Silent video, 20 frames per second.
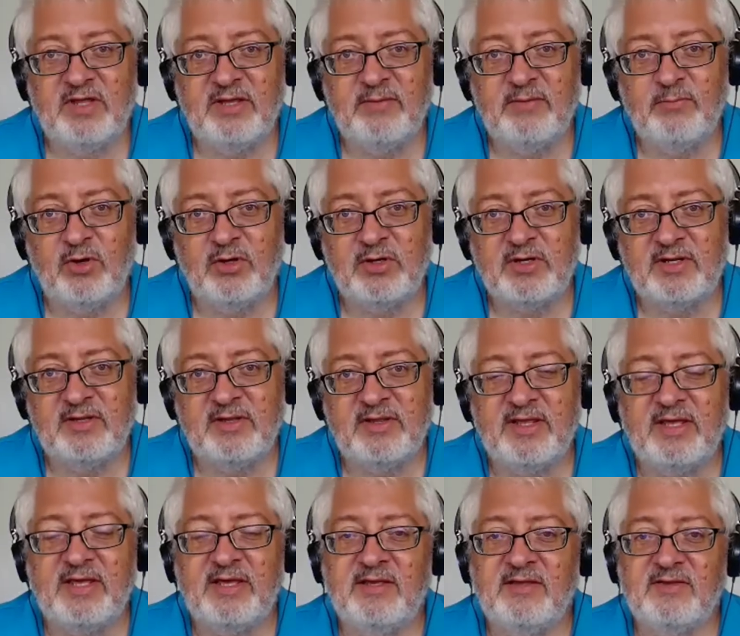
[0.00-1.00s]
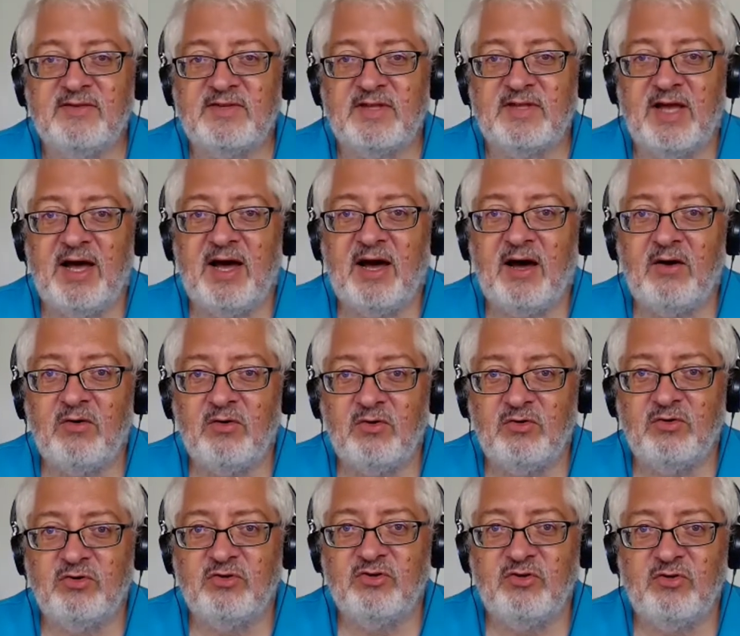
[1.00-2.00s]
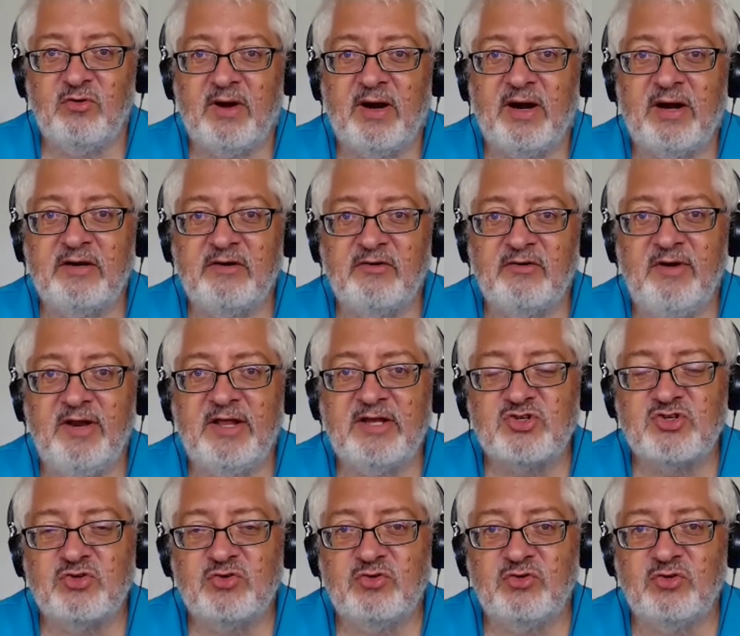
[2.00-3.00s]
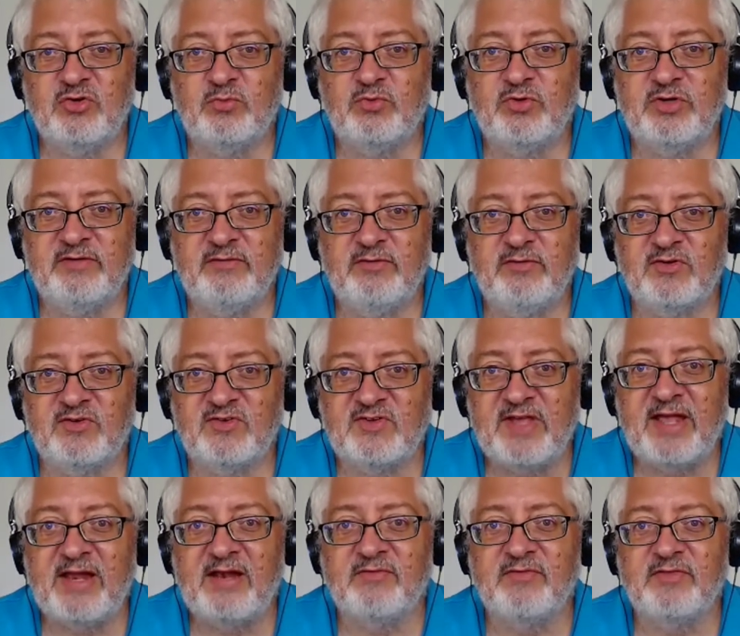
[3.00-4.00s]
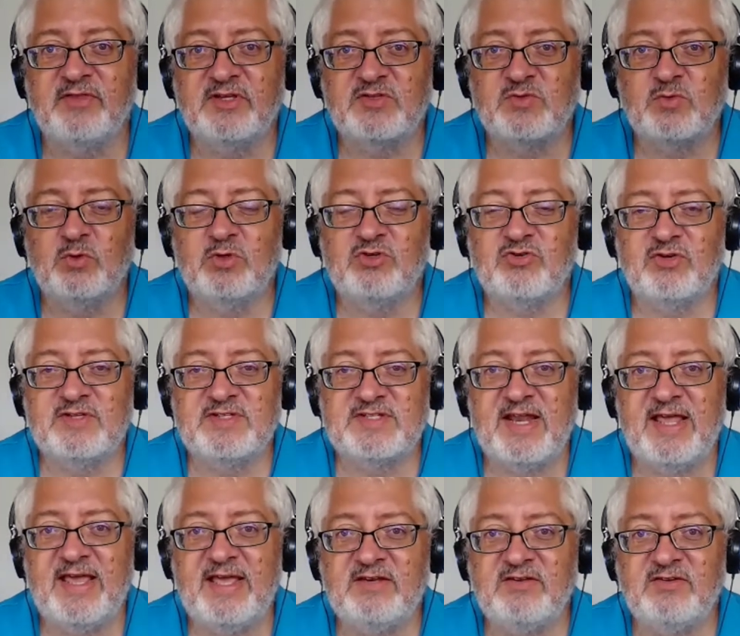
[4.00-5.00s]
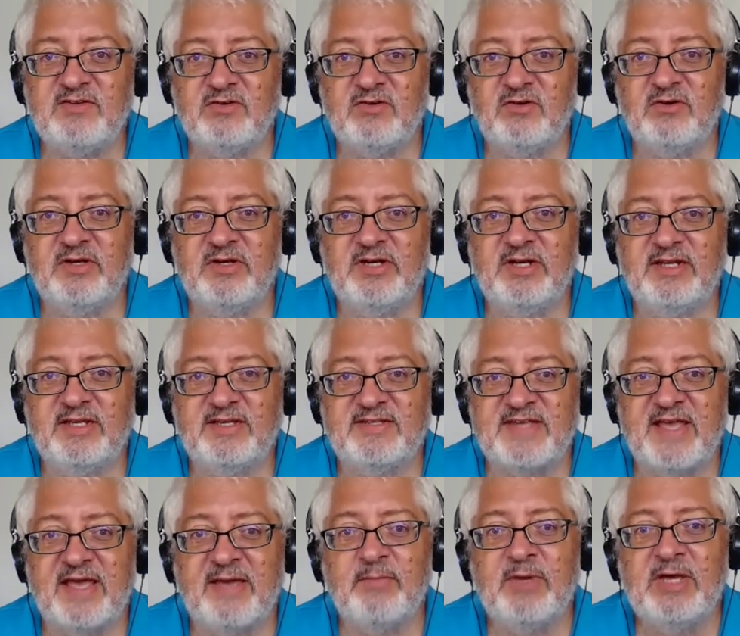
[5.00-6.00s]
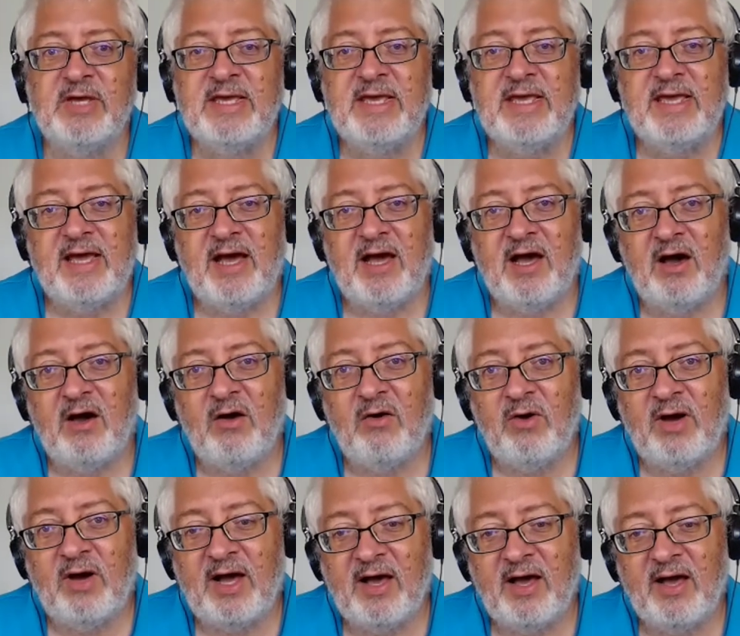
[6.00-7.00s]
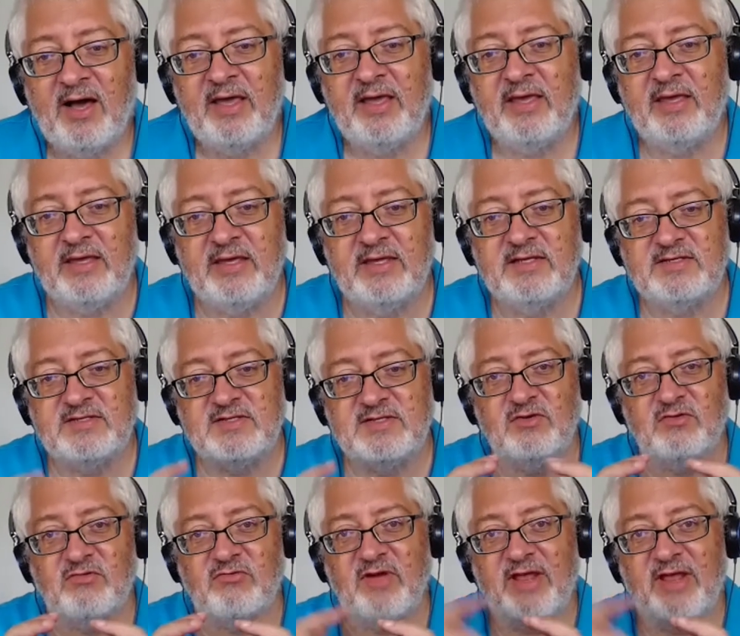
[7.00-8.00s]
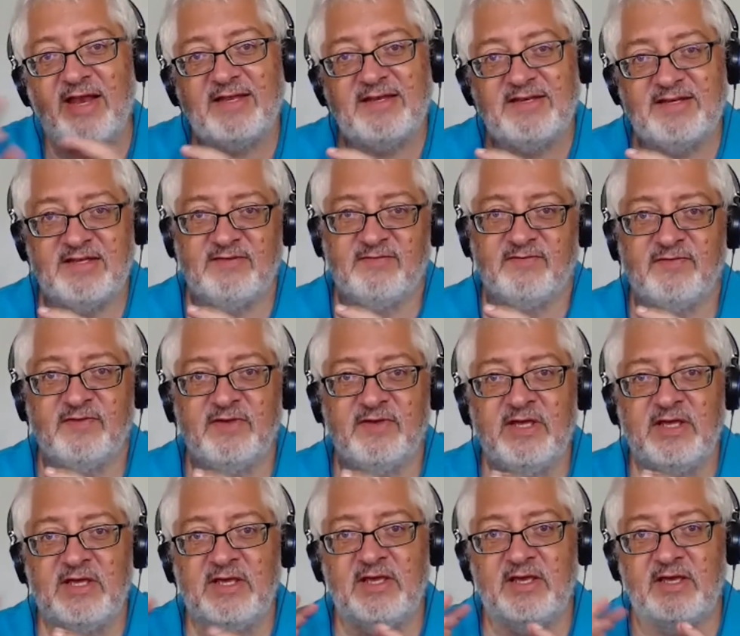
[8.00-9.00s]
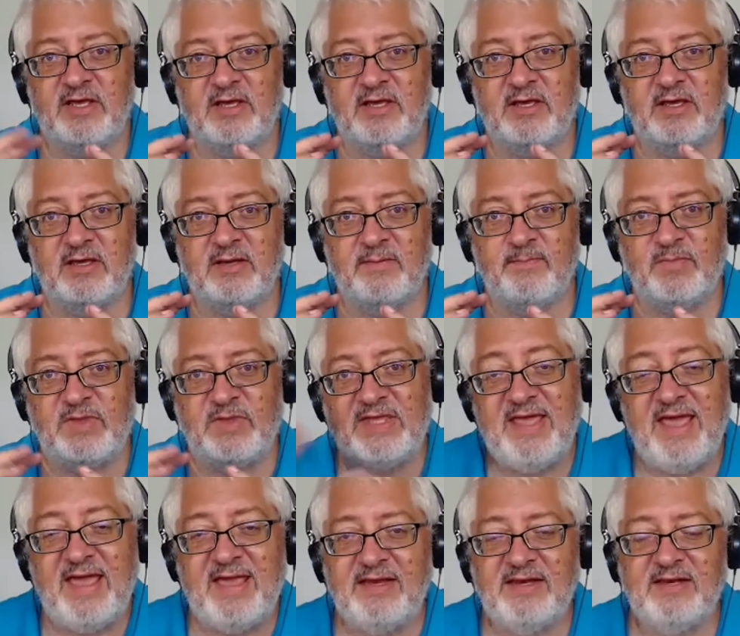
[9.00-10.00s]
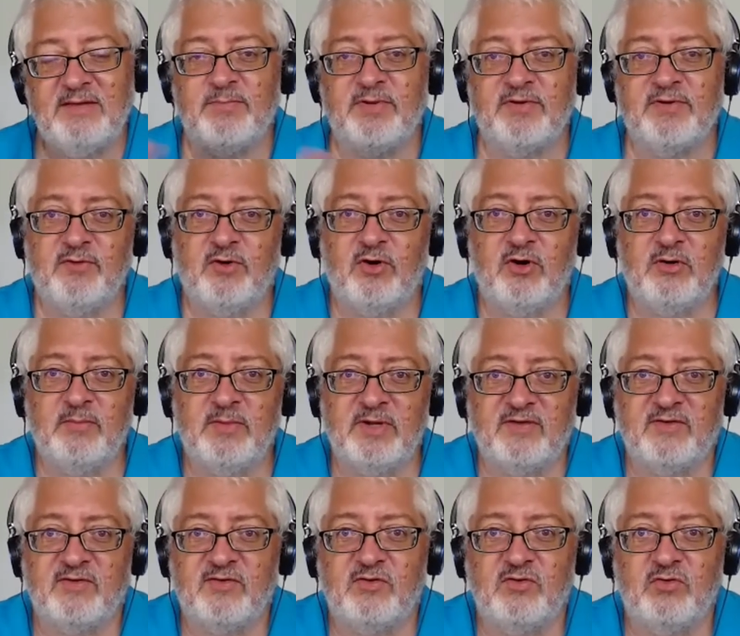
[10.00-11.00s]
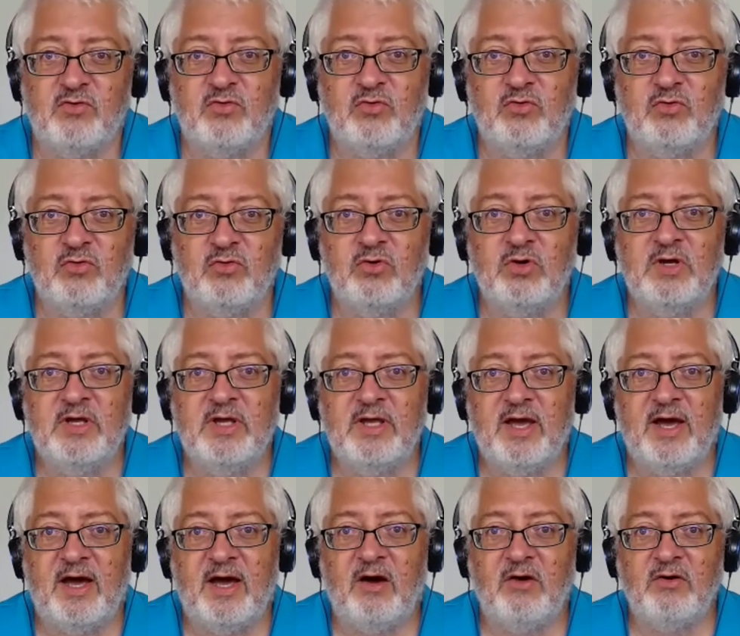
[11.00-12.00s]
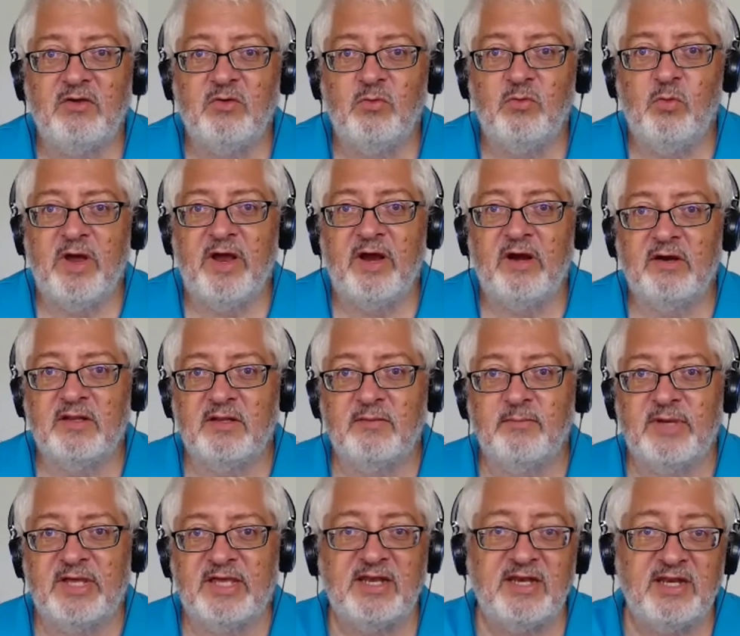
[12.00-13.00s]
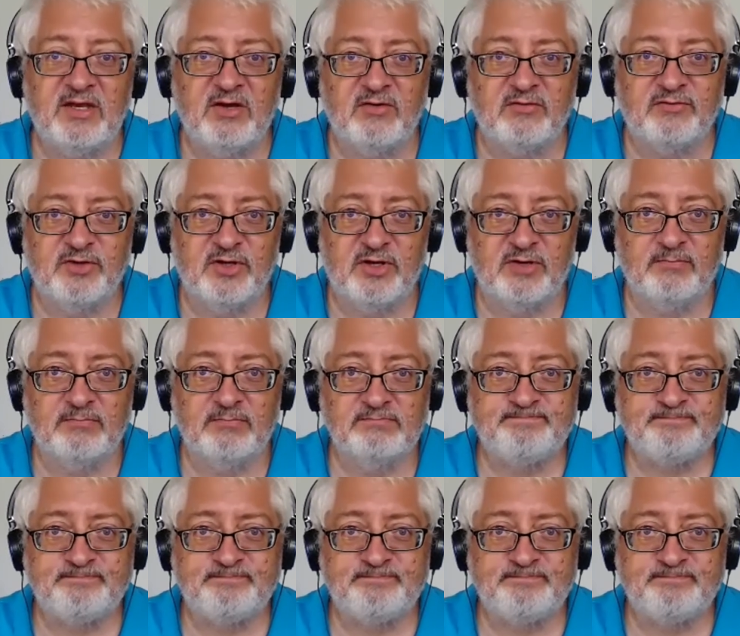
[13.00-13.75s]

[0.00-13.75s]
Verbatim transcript: the important thing is how good you are in relation to your previous self. This would translate, you know, in an exam, how high is your relative um, gain in performance to how you were at the beginning of term.